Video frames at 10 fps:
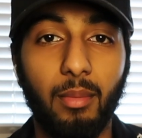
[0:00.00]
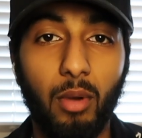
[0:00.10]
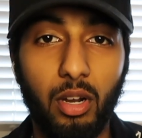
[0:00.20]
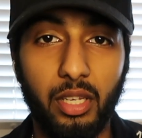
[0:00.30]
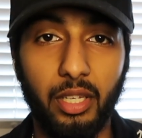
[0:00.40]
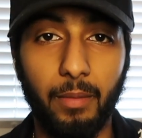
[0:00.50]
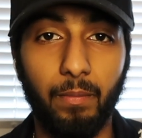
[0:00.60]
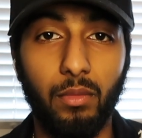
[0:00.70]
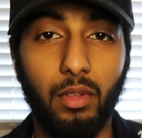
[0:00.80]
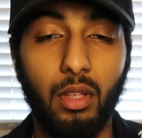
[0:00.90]
market,
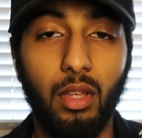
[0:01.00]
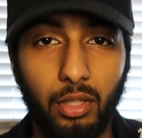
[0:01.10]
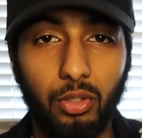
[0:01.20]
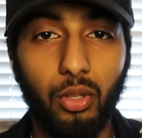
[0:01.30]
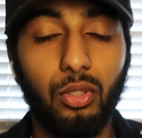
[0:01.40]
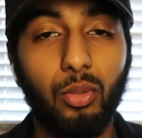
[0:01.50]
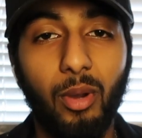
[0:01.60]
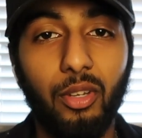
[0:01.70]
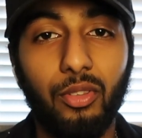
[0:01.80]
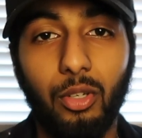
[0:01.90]
don't
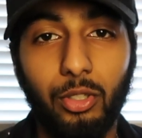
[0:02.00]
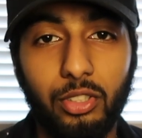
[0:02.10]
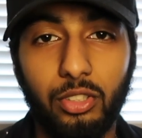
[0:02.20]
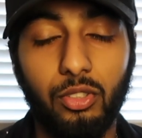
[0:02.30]
dwell on the losses.